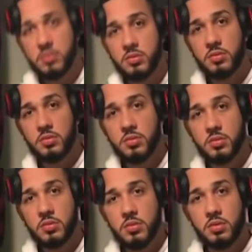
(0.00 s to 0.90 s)
bro.
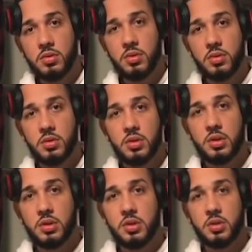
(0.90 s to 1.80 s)
Like take them
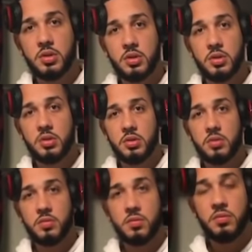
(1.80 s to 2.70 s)
shits off because you think you
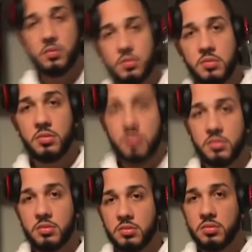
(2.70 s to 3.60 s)
out here trying to thirst
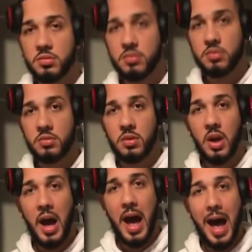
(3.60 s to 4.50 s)
trap bitches in your
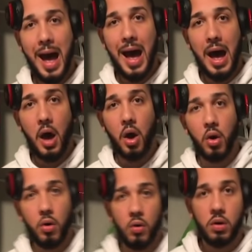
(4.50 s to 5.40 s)
gray
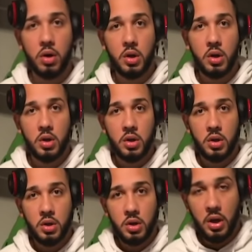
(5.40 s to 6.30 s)
oh. sweat. How?
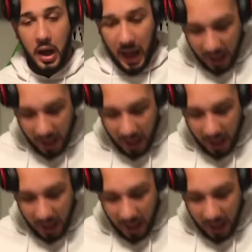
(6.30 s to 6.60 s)
Oh,